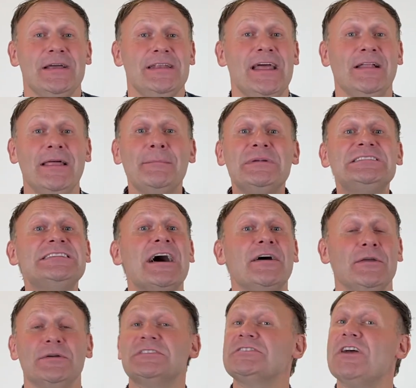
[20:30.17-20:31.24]
Now, let me
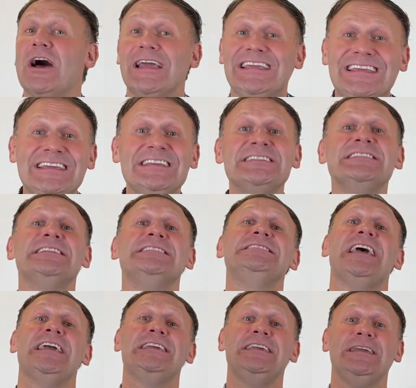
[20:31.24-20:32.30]
tell you, it's not easy
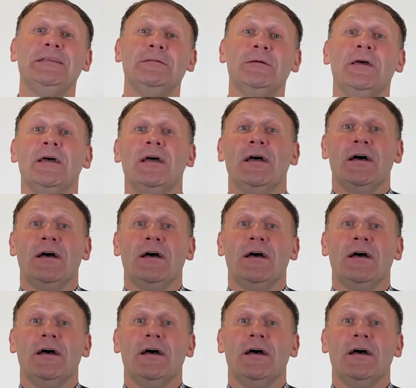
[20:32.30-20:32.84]
taking